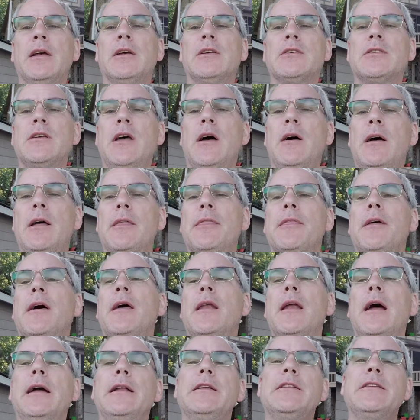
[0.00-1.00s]
So I thought
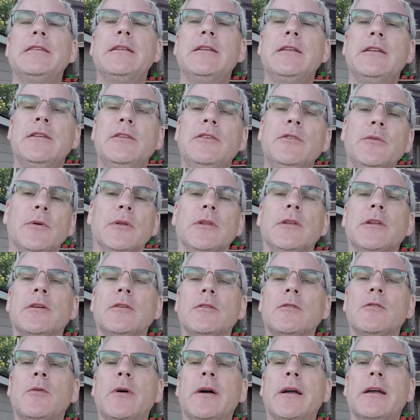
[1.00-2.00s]
I'd do a
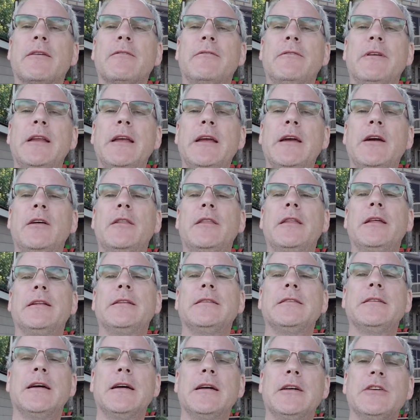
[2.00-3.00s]
little quick video
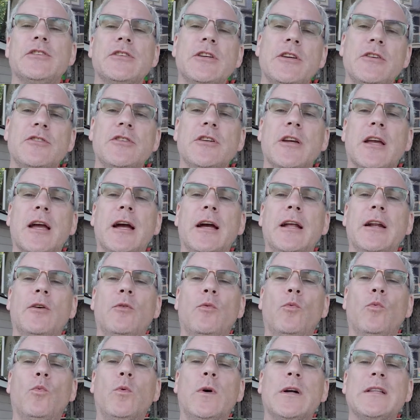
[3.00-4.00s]
that shows you kind
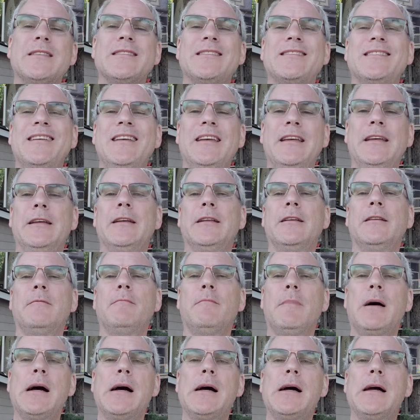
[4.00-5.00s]
of what's in
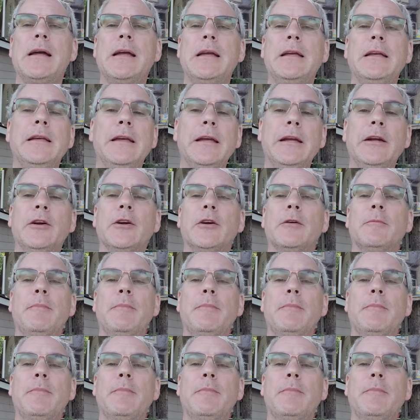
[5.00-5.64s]
my gear